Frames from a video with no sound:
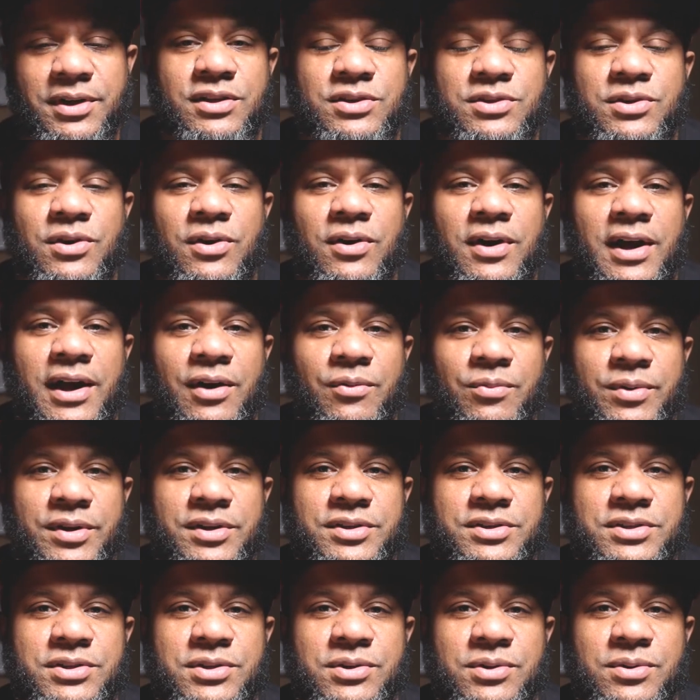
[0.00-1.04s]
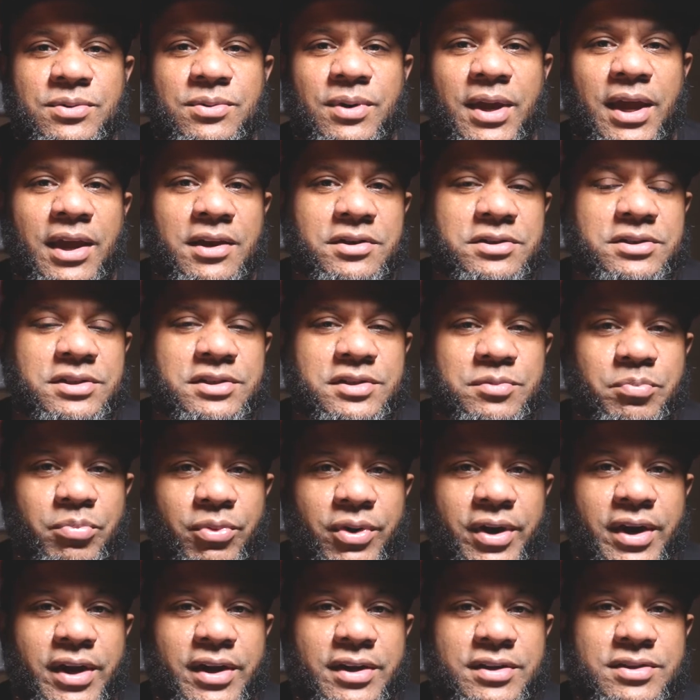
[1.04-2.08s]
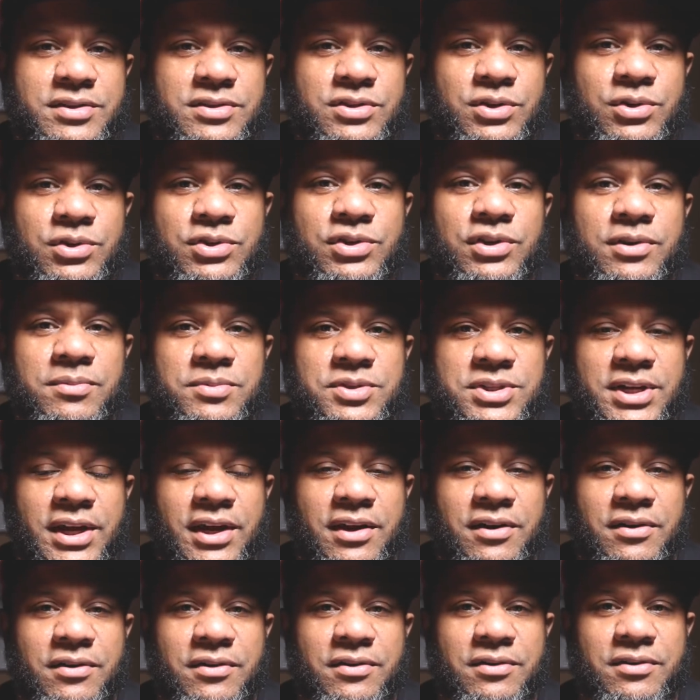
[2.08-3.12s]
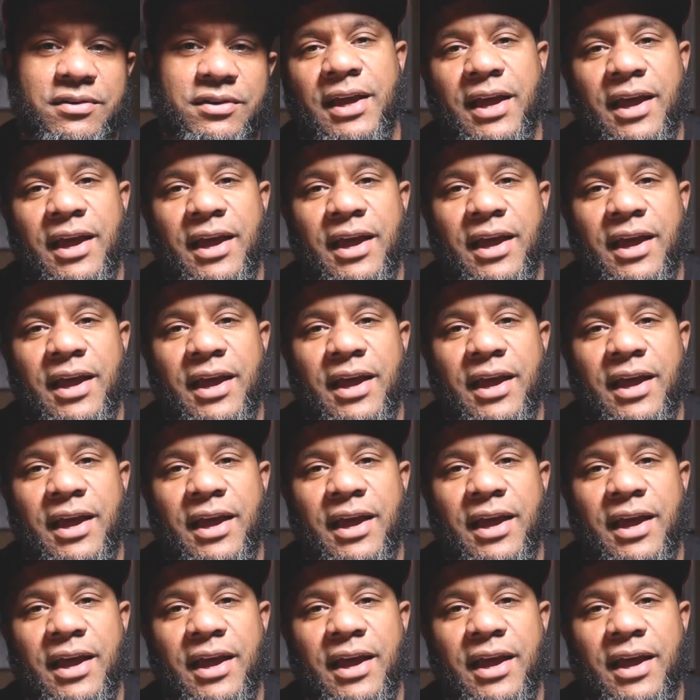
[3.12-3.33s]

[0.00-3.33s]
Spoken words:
And so I went to Angelus Brand's YouTube channel.